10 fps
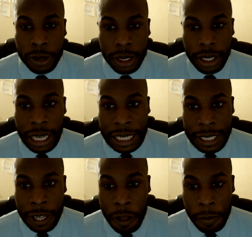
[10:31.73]
and tell
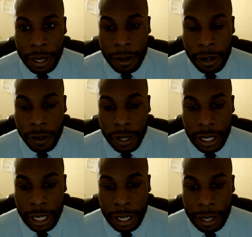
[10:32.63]
me
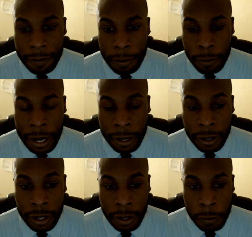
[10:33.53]
if I'm right or not
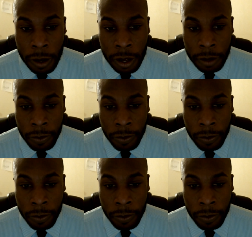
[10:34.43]
or wrong.